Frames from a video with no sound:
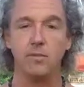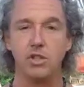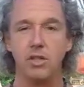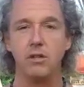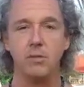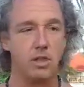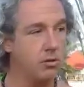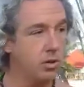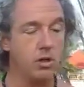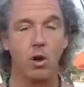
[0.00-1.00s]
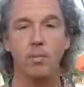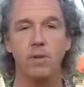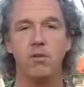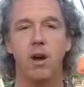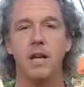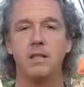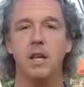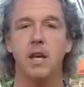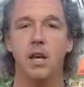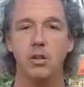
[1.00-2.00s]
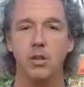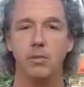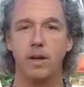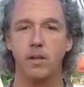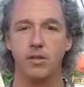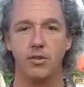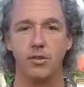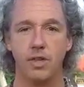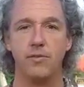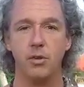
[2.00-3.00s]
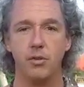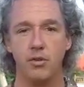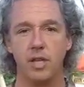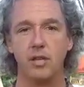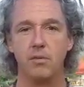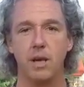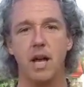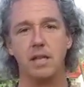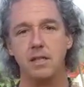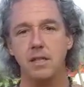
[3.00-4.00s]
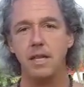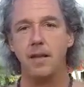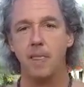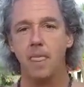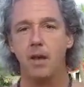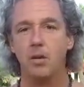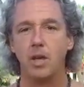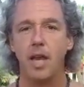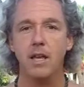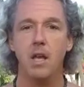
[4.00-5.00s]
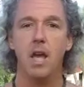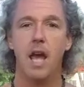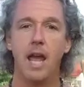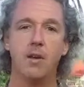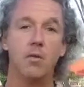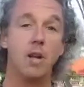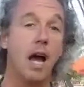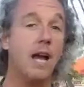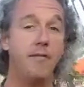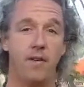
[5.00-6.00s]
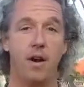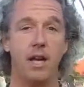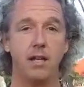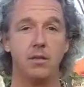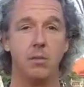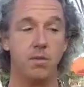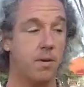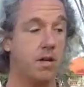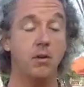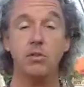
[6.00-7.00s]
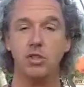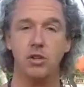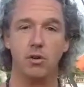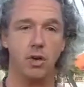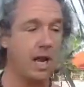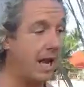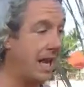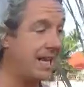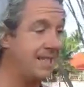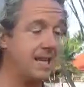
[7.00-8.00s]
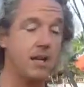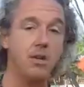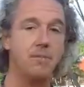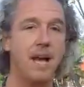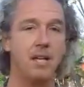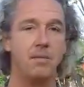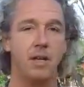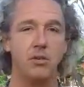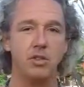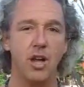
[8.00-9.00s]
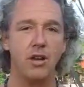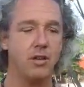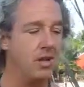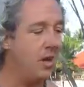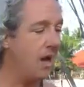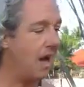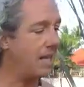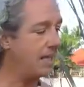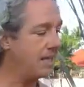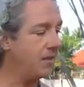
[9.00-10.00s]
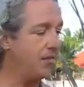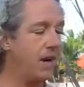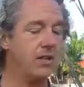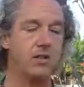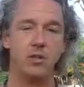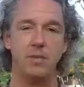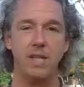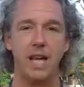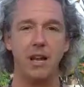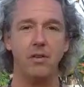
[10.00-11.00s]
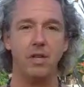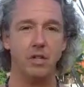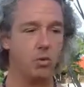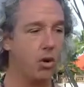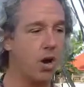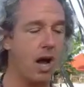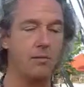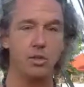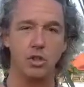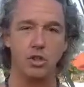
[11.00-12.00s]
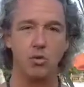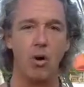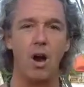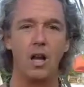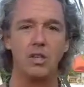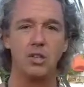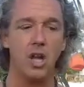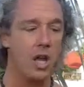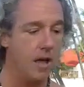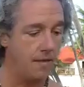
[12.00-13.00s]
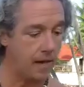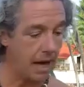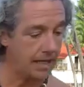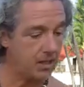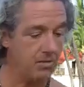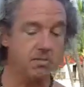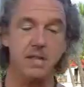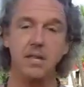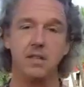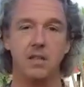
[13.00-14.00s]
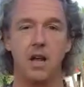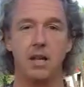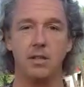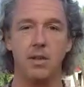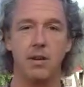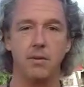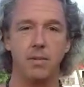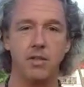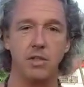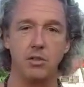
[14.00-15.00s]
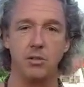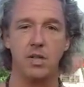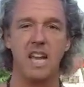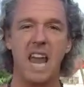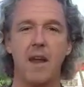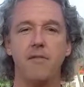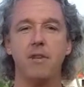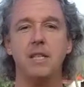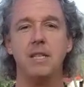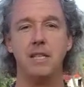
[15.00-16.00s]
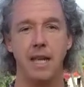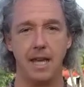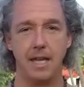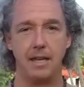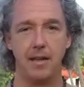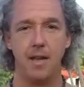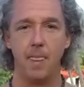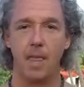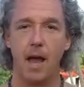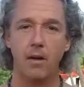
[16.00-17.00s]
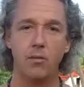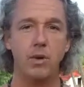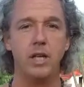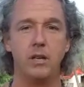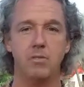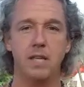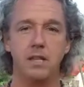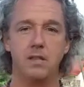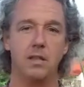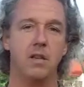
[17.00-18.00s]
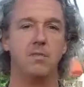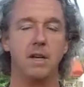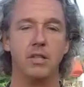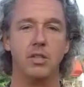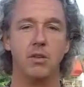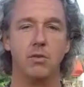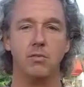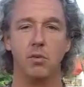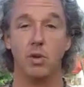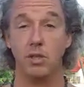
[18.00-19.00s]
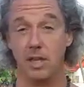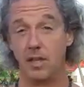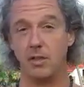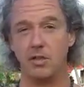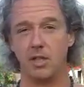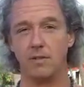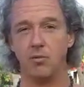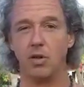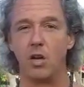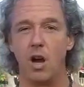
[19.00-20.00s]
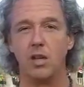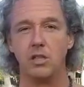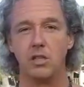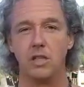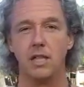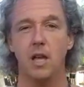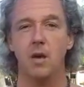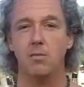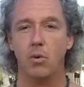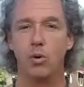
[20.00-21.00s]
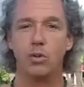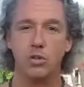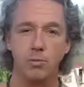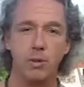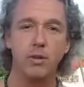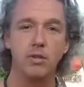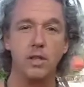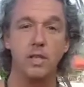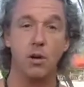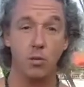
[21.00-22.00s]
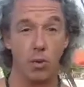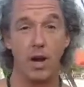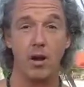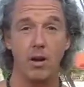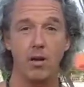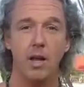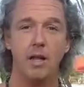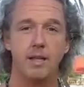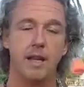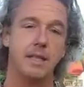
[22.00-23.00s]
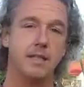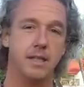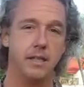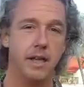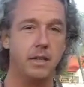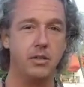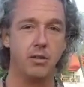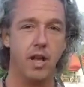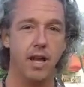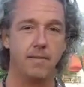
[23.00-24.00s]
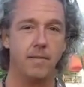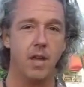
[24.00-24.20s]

I'm sharing with you. Look, open your eyes and look around and just see if you see it the way I see it, okay? And what I find with my own children, and as I look back at my own childhood, I identified so many areas where I was squashed that I committed to not do that with my children. And every day I recommit to love my children more intelligently, more consciously, more spiritually aware than I did yesterday.